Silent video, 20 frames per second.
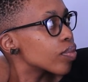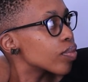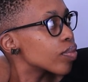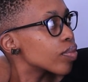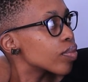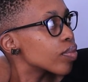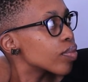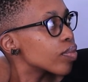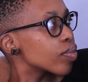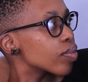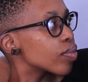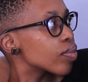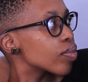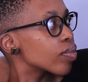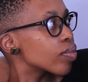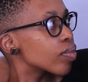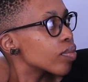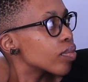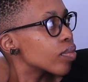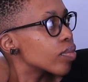
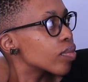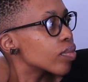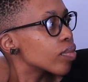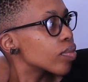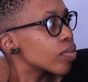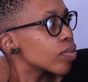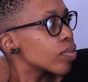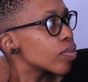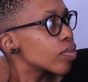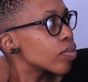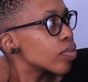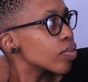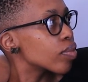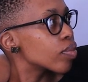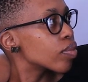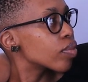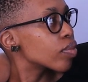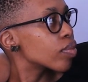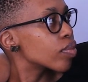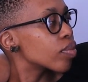
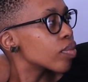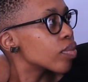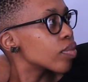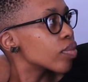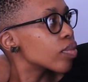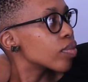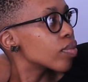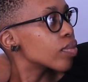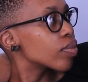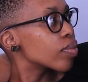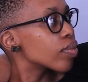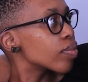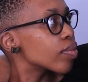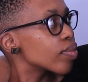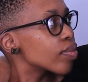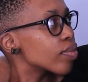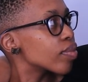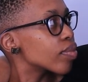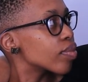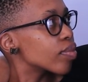
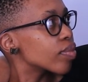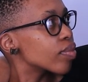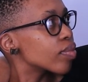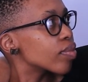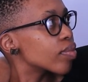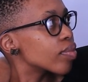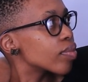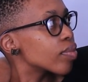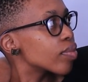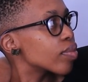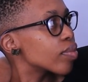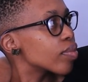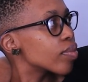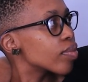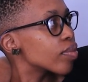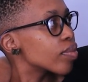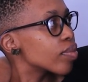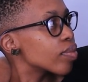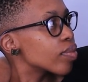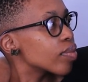
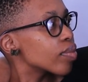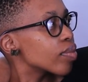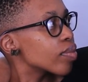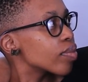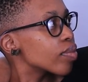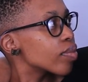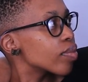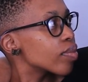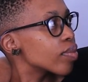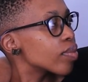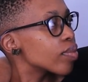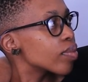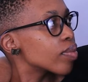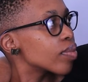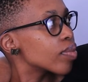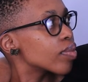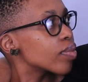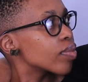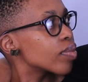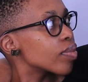
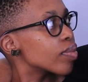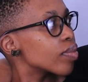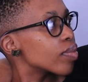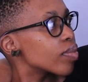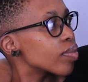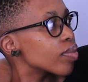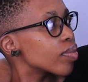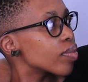No words are spoken by the person on screen.